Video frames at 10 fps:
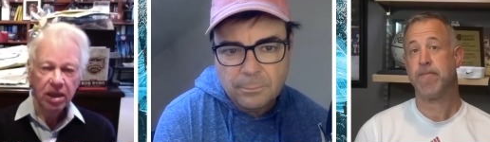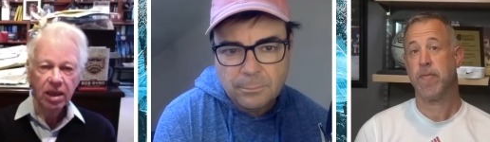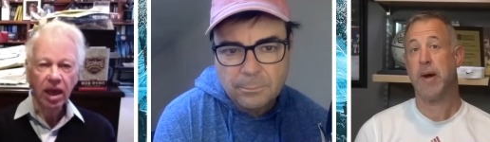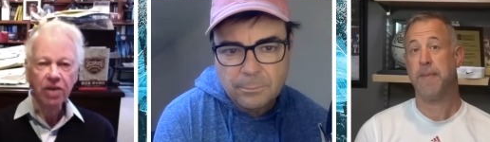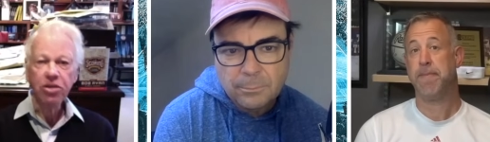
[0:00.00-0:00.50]

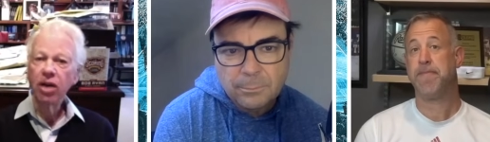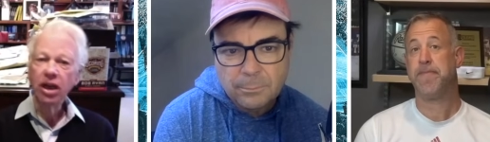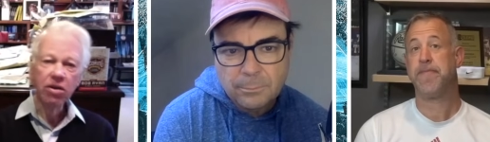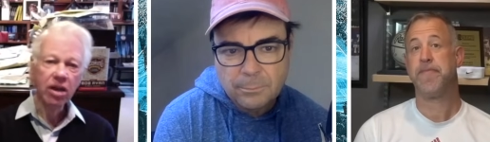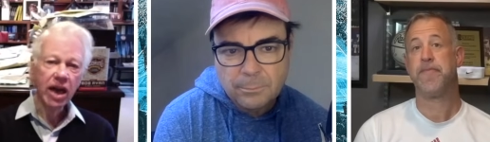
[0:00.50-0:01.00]
Speaker 1: and you're going to
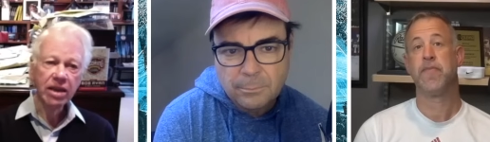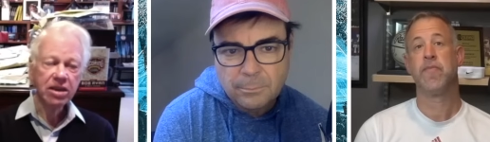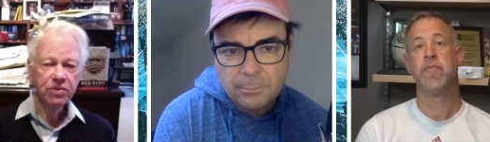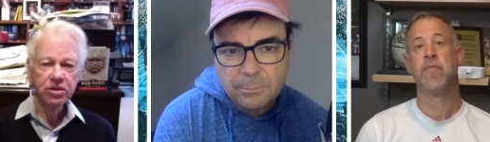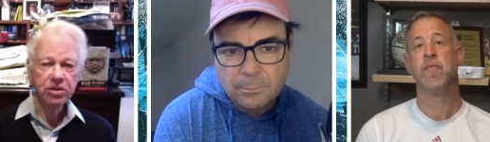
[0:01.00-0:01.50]
hear a lot of
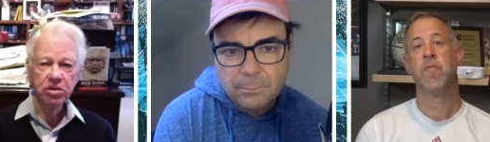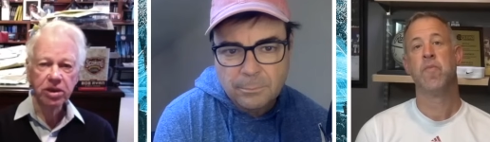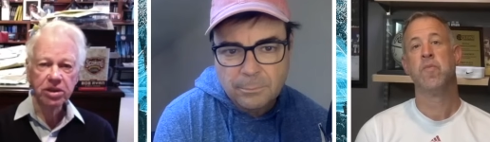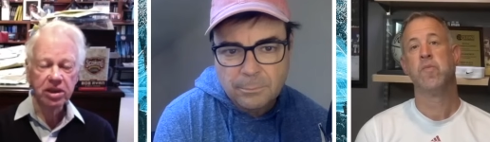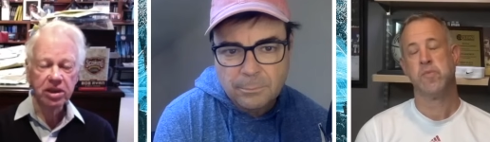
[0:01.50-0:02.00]
different
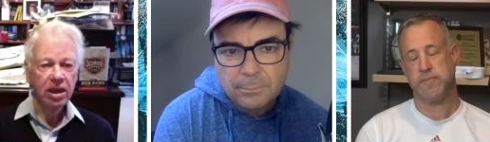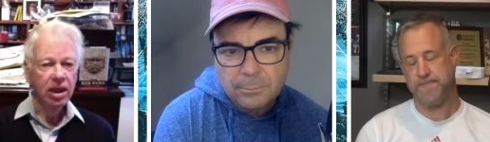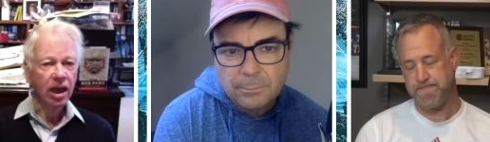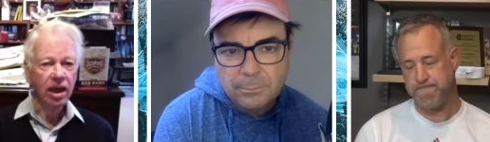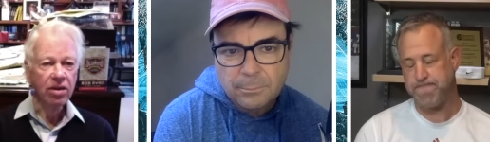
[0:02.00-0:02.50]
stories, and,
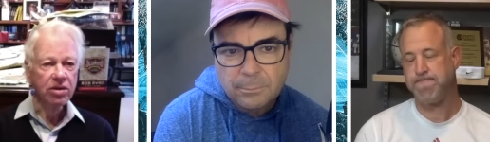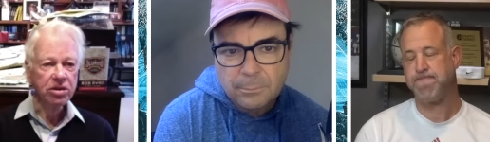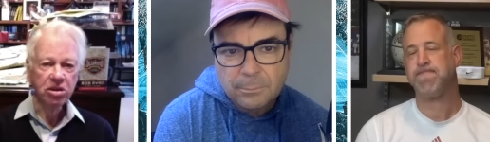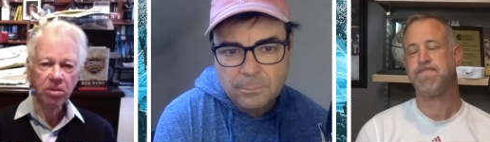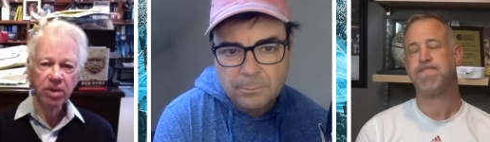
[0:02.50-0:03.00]
and there's
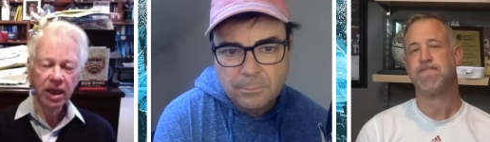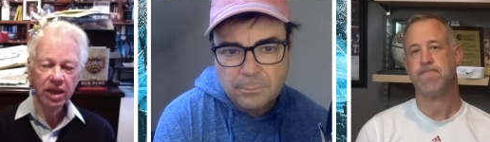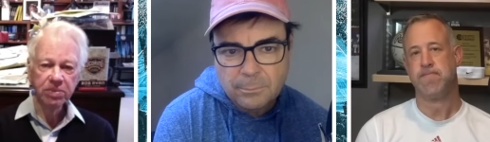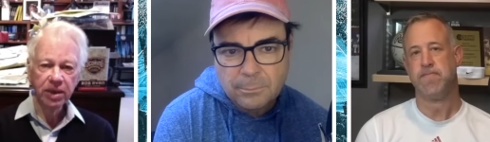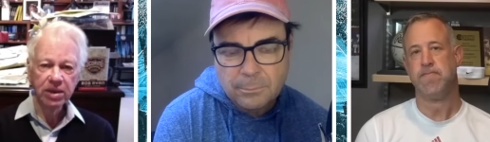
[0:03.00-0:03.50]
so many
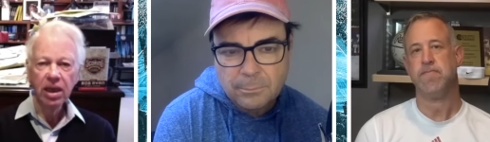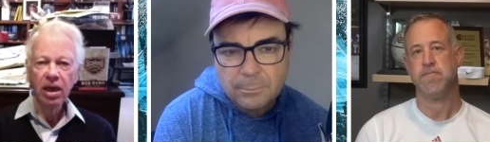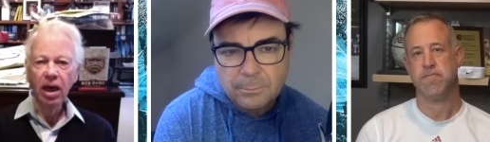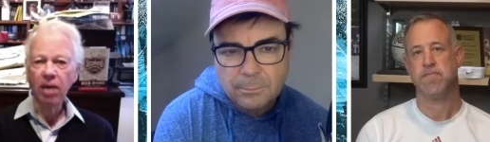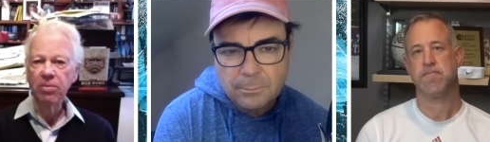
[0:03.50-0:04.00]
aspects.
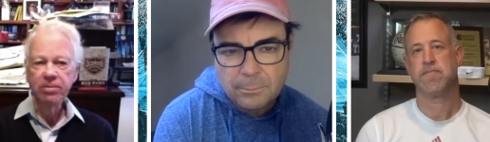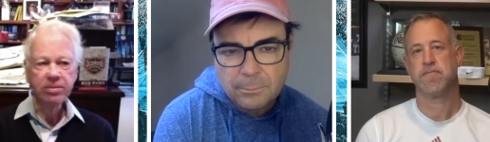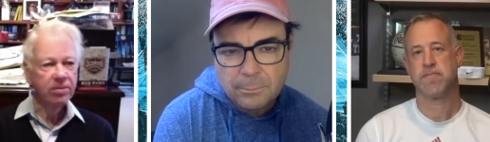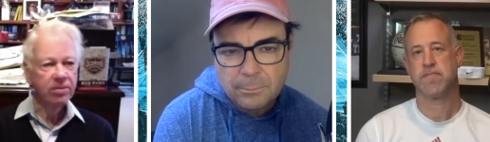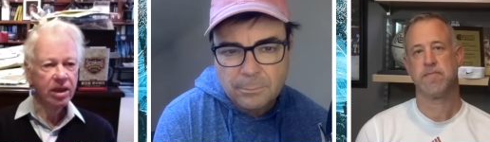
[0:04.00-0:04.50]
Um,
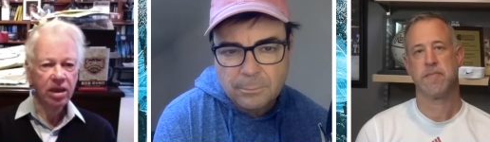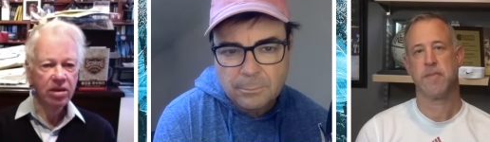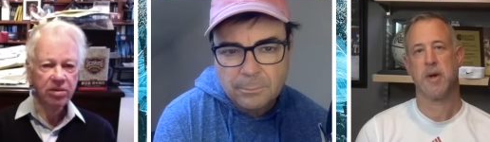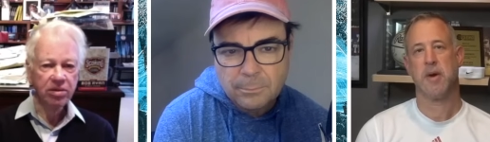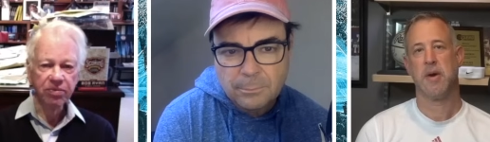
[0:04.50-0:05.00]
you know,
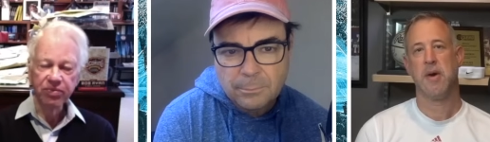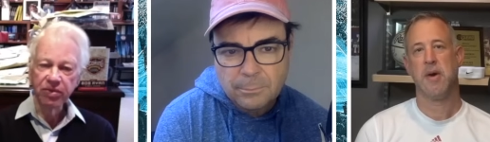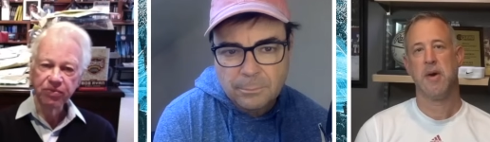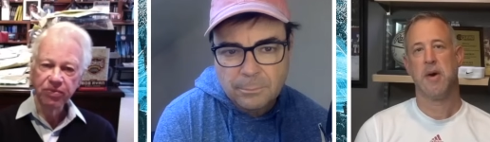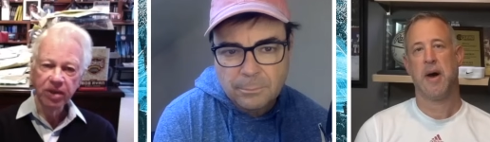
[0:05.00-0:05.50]
the, the,
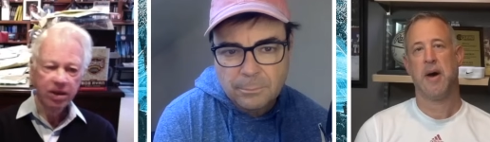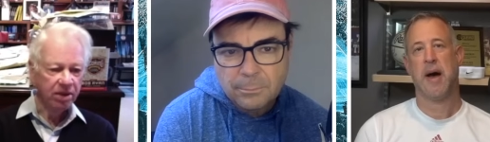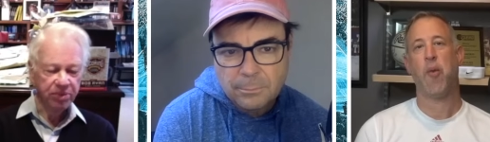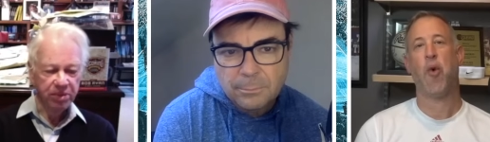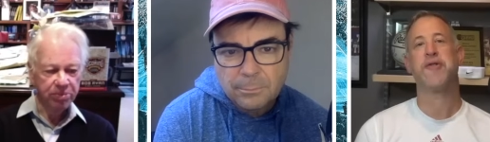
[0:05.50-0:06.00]
Speaker 2: the
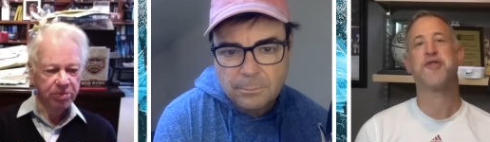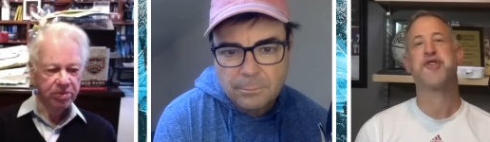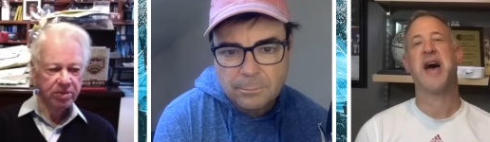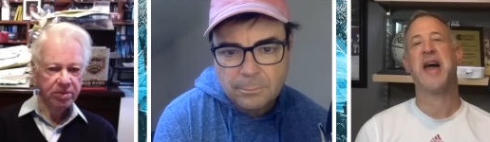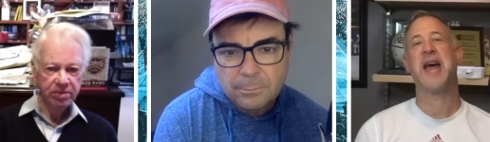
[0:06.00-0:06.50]
I people- once
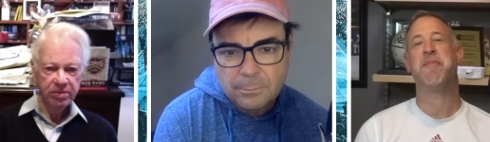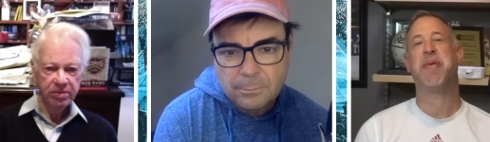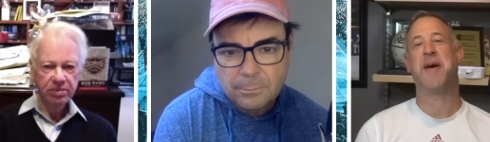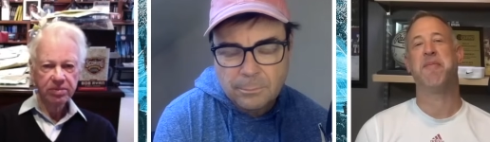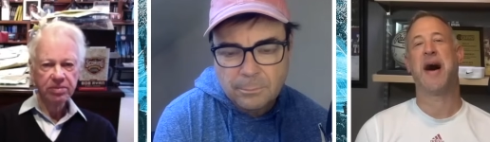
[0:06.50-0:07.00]
sat, hey,
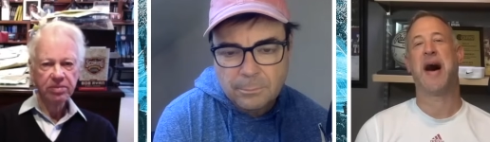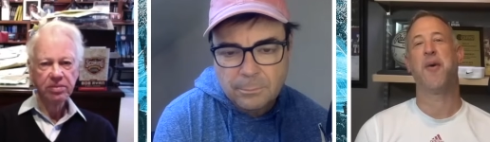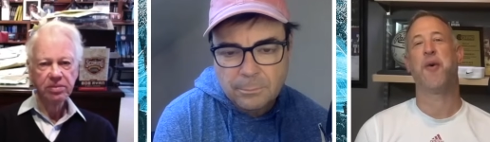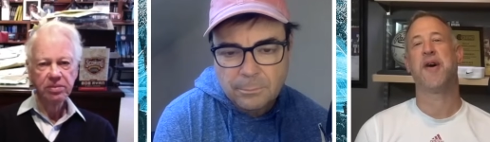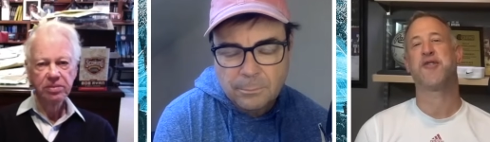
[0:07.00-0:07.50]
Bob, I
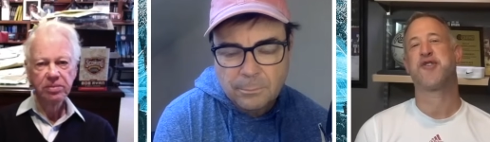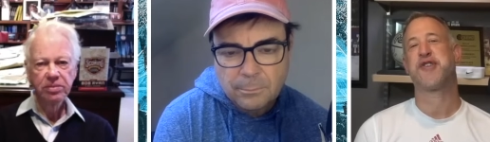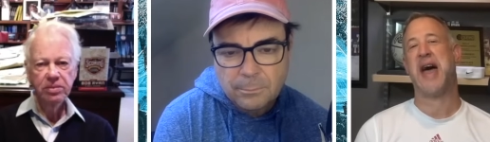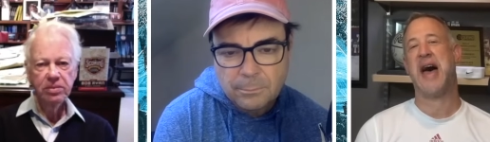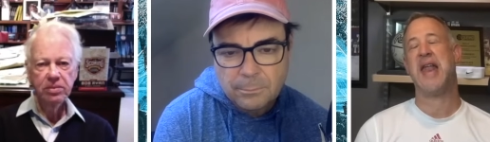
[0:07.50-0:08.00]
once
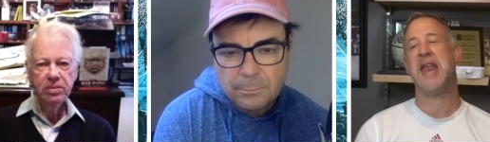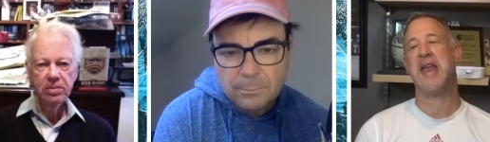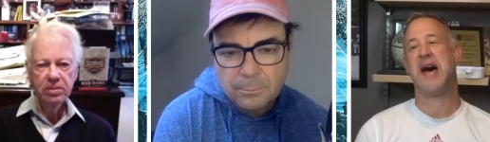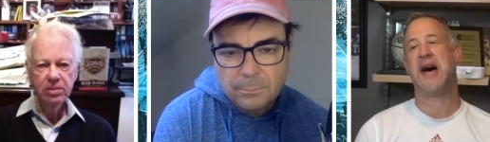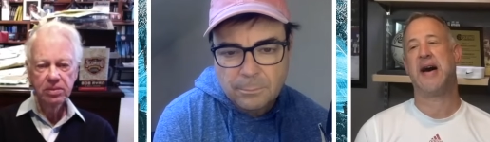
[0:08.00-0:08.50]
sat.
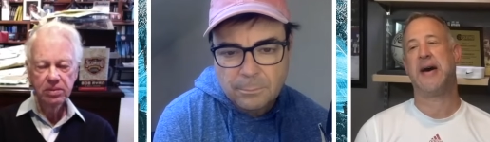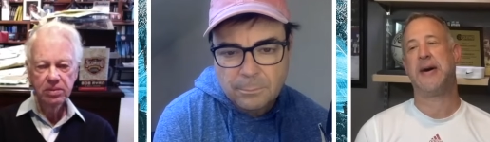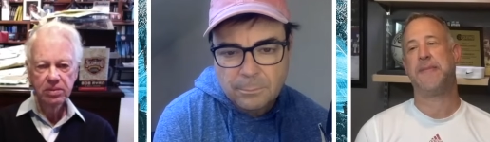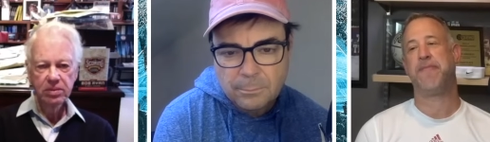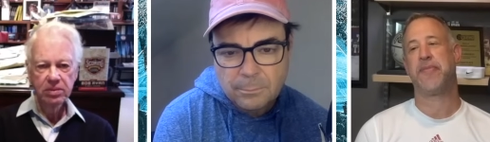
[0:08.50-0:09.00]

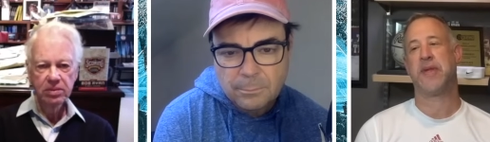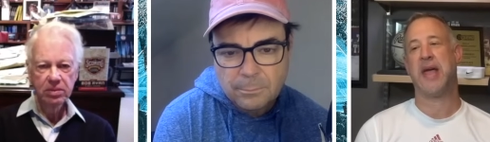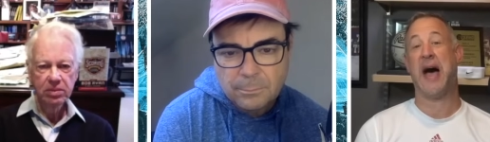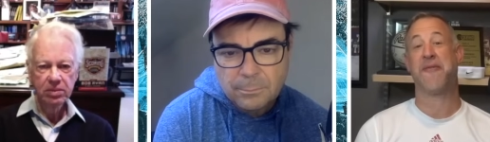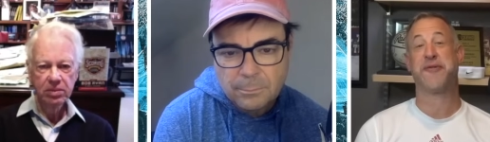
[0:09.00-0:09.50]
Uh,
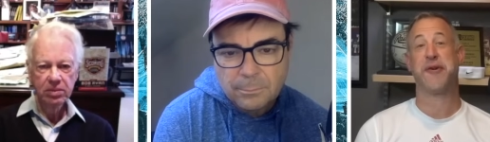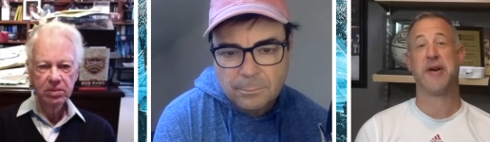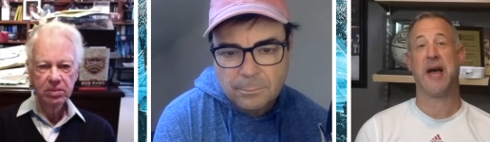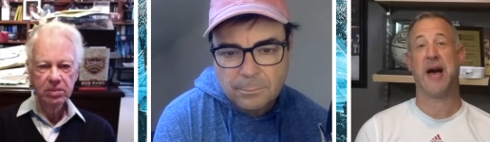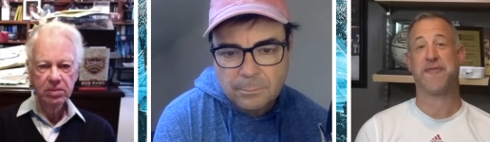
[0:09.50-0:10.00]

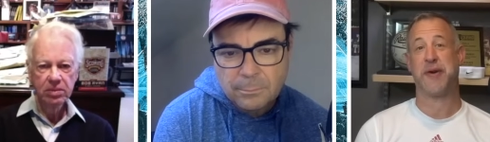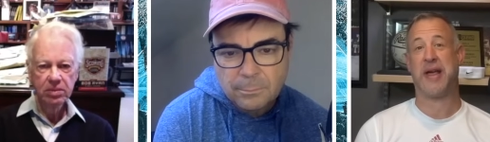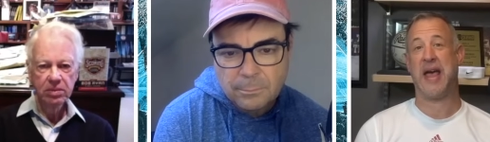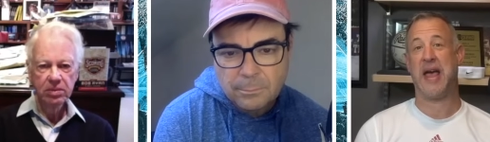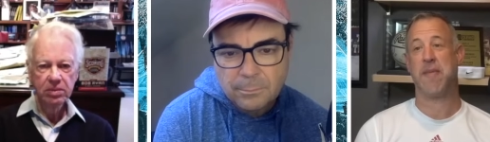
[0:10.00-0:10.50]
after after a
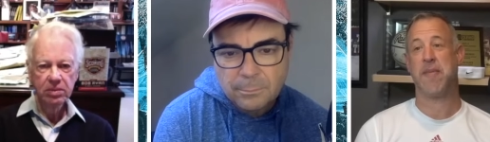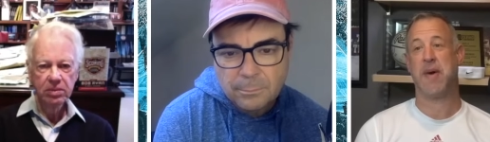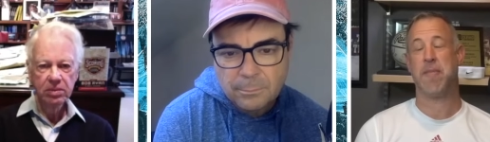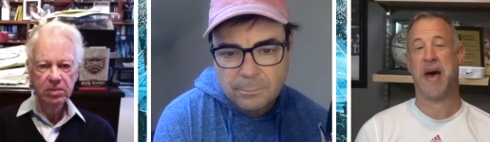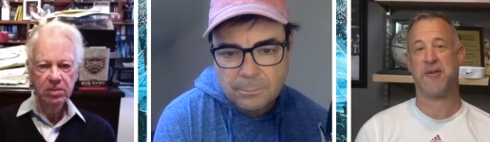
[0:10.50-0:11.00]
game,
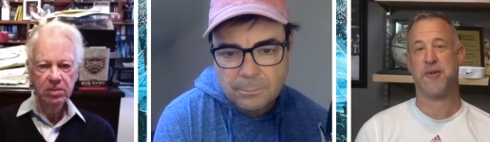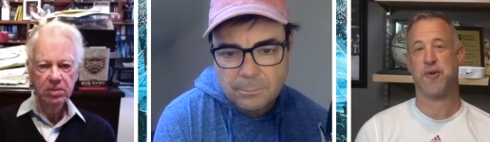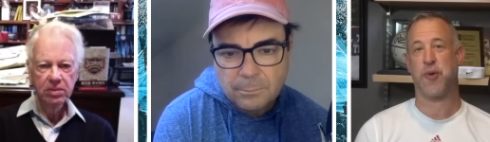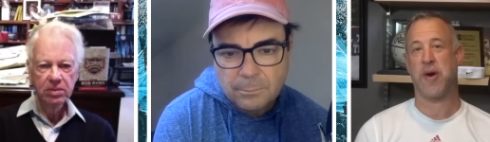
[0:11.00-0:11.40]
Madison Square